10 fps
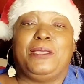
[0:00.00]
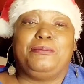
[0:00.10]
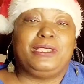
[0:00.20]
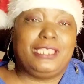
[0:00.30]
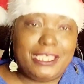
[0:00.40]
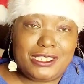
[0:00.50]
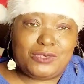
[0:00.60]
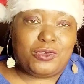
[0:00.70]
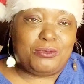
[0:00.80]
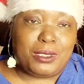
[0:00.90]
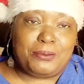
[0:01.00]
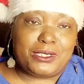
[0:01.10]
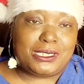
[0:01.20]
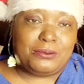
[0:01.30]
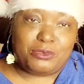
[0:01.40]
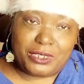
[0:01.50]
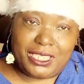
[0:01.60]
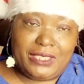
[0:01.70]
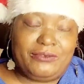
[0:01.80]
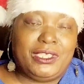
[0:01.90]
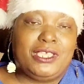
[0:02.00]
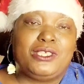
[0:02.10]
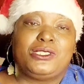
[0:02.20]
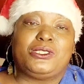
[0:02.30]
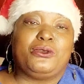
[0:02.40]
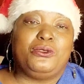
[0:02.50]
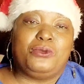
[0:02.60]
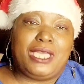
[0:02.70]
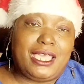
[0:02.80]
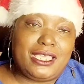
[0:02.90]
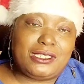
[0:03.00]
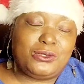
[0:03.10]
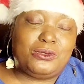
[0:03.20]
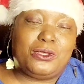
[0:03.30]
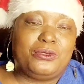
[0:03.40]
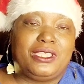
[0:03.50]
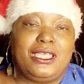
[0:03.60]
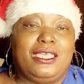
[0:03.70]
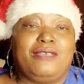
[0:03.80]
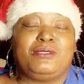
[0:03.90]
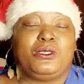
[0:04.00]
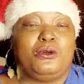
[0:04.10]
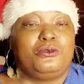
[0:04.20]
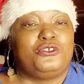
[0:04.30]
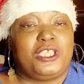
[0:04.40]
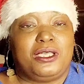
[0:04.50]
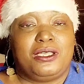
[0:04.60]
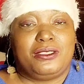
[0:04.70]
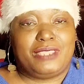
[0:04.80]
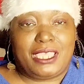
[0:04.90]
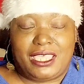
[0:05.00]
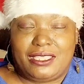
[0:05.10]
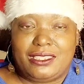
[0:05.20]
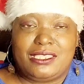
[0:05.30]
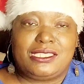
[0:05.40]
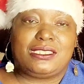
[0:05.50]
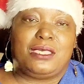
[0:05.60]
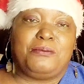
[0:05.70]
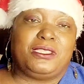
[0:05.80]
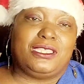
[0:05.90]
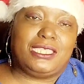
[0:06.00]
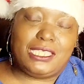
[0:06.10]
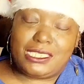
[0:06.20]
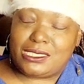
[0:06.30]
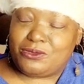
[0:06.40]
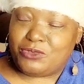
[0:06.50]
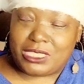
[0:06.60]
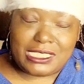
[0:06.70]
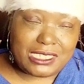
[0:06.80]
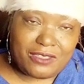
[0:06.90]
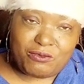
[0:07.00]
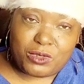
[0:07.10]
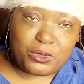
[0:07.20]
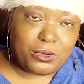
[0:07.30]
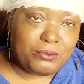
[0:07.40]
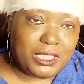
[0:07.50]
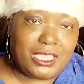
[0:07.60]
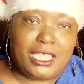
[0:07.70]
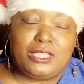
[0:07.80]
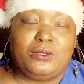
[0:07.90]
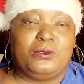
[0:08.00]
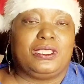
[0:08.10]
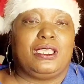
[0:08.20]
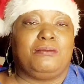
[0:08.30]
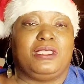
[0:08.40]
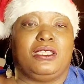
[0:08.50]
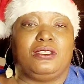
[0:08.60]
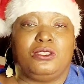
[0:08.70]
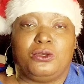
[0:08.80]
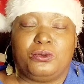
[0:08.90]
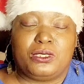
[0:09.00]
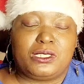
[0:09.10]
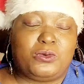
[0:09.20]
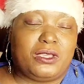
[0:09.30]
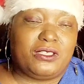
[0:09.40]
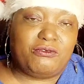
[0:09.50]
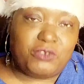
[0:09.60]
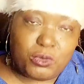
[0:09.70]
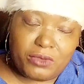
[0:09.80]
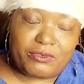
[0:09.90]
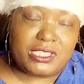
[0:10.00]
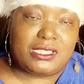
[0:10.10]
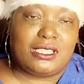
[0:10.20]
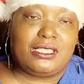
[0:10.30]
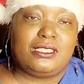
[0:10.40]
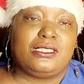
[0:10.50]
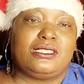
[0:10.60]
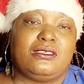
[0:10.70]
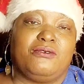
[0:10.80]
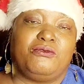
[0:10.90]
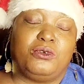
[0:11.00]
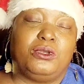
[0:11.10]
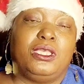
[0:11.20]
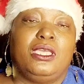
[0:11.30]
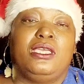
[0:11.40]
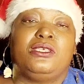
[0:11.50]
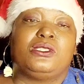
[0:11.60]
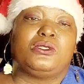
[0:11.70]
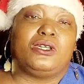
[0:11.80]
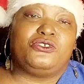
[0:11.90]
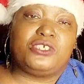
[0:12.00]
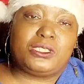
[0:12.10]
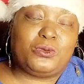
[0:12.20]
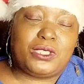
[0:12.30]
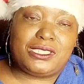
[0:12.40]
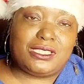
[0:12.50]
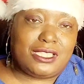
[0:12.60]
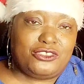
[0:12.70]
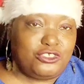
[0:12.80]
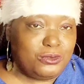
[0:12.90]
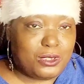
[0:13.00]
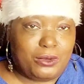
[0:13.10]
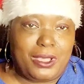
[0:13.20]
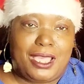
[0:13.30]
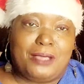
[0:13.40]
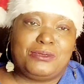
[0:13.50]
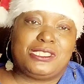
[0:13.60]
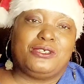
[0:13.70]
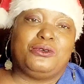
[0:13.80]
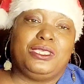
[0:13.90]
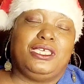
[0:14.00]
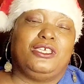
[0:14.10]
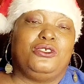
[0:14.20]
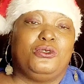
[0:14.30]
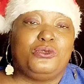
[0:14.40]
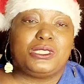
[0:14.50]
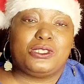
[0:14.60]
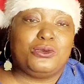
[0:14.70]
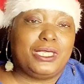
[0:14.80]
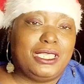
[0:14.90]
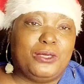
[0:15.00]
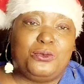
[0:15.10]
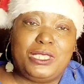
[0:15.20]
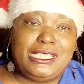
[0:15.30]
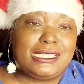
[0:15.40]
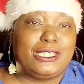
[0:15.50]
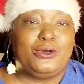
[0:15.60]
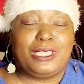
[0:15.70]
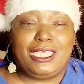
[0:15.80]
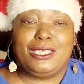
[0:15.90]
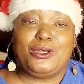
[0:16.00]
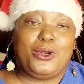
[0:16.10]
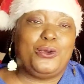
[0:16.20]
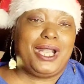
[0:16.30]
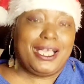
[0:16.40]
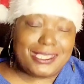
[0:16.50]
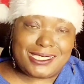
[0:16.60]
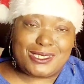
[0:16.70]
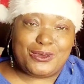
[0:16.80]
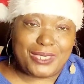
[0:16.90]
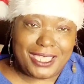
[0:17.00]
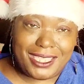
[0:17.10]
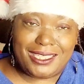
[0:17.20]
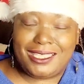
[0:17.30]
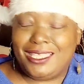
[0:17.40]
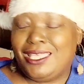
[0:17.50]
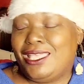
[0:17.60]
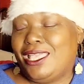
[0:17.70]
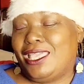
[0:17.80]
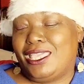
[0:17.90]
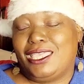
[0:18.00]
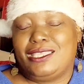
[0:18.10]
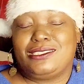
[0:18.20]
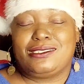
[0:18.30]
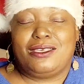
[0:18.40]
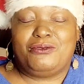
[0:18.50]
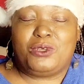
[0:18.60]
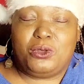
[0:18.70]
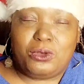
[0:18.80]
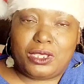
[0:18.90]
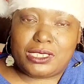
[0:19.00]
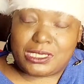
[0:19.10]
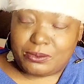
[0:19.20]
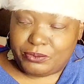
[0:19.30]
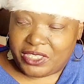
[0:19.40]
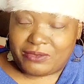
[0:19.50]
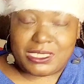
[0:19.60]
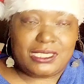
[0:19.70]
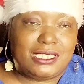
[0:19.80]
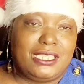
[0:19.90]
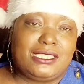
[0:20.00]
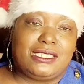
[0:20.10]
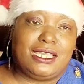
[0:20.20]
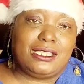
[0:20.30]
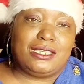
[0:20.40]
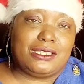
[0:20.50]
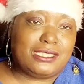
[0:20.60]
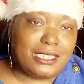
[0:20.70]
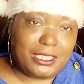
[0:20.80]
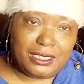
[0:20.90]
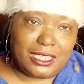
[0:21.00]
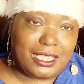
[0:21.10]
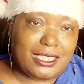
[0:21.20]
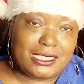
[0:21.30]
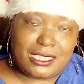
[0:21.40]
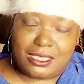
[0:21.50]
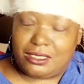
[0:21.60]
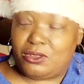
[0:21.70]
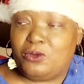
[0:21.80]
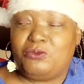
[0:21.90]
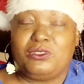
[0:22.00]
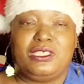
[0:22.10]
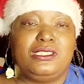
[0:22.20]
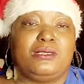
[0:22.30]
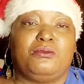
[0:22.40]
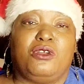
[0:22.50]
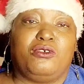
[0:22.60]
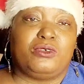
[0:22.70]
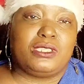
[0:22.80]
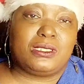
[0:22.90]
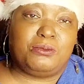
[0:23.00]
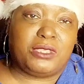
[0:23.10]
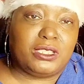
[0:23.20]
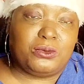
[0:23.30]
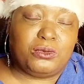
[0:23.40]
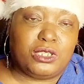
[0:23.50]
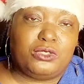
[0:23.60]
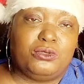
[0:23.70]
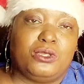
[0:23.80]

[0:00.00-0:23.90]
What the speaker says: And please remember to breathe. So you guys, you know that I have told y'all that this time of the year is a really tough one on me. I know that I'm not alone. And it's quite a few of us that it is tough for. So I just wanted to let you know I'm still here. You still here. We still here. Go us, okay? And of course, if today is not a good day, like I said, hopefully tomorrow is a better one.